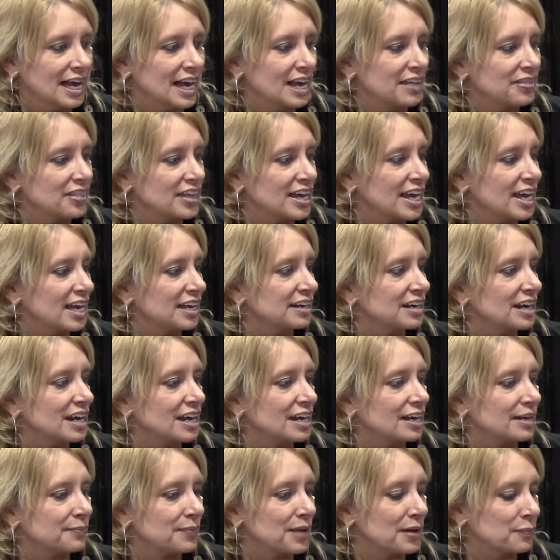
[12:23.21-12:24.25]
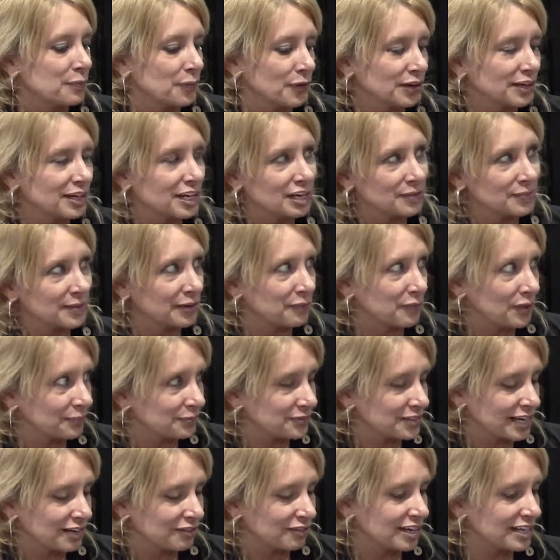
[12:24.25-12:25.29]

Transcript: And then um, I'm working on my website